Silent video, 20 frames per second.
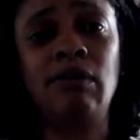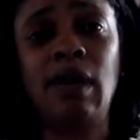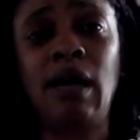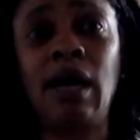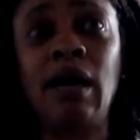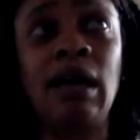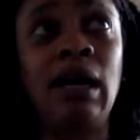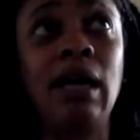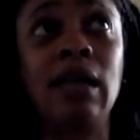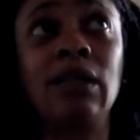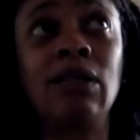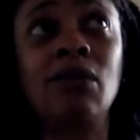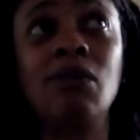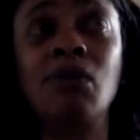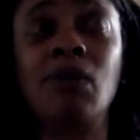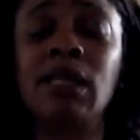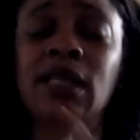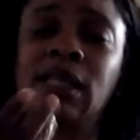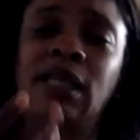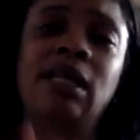I don't
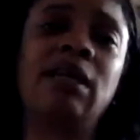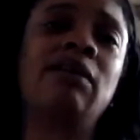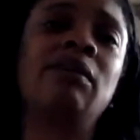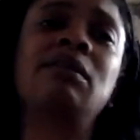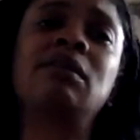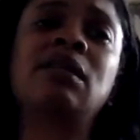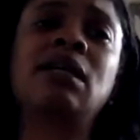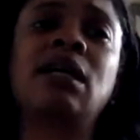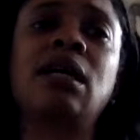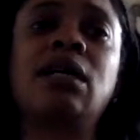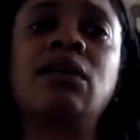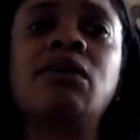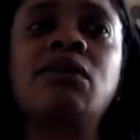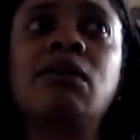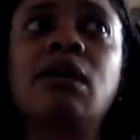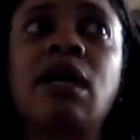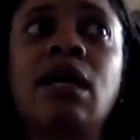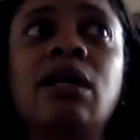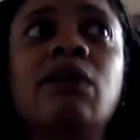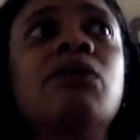want that. I
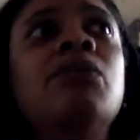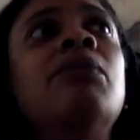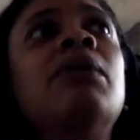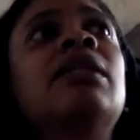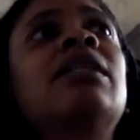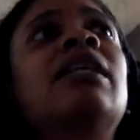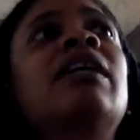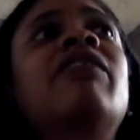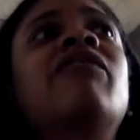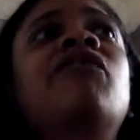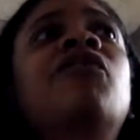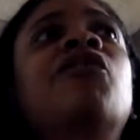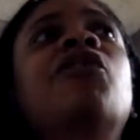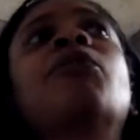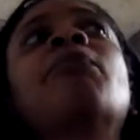don't want that for